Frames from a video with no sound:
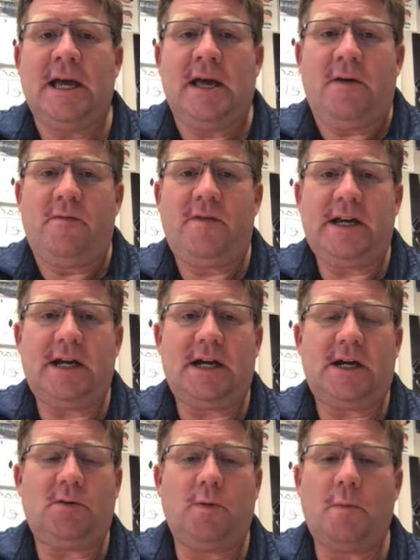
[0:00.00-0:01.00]

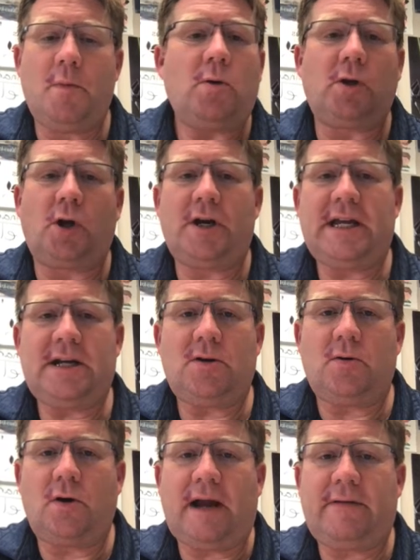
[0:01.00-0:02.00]
via remote learning
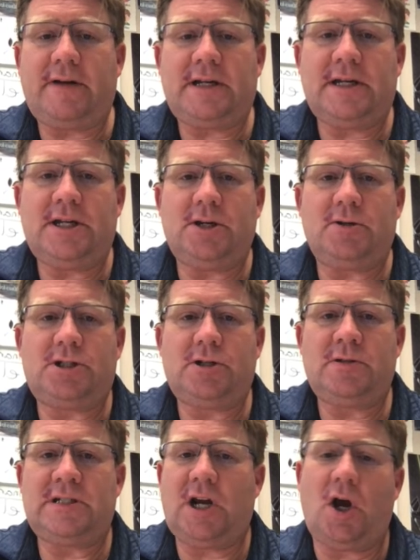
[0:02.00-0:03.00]
or having
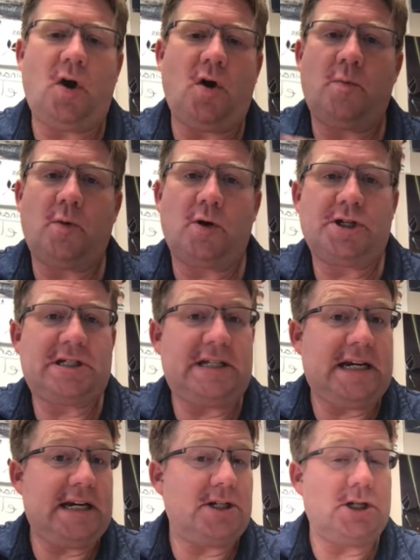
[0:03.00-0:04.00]
students at home or just
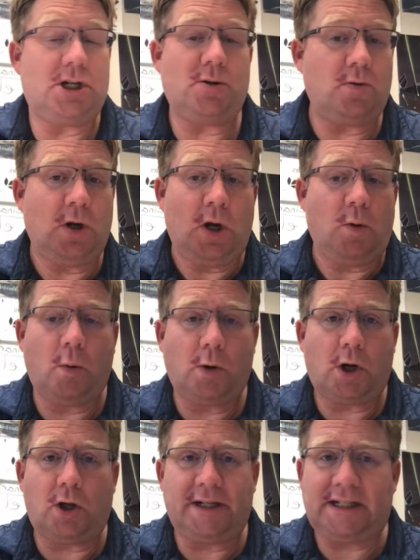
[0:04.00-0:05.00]
needing to do what we're
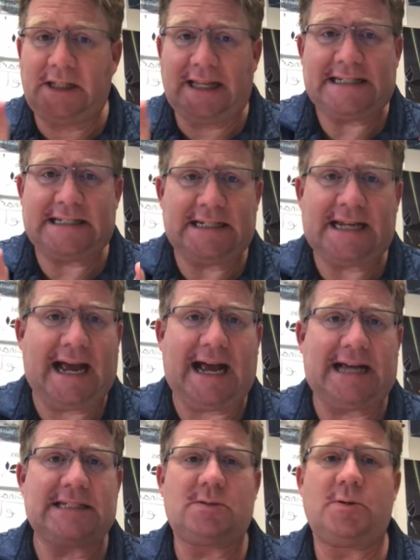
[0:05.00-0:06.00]
calling a lesson
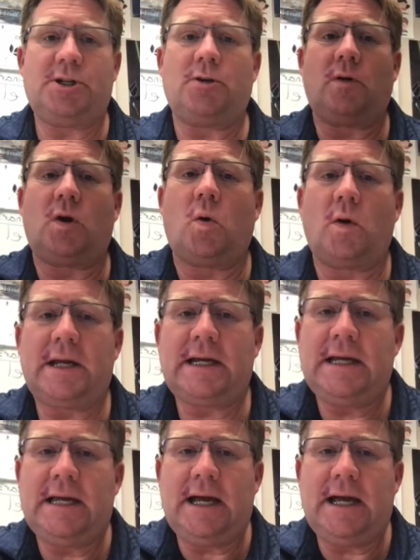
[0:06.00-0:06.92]
cast when you're recording.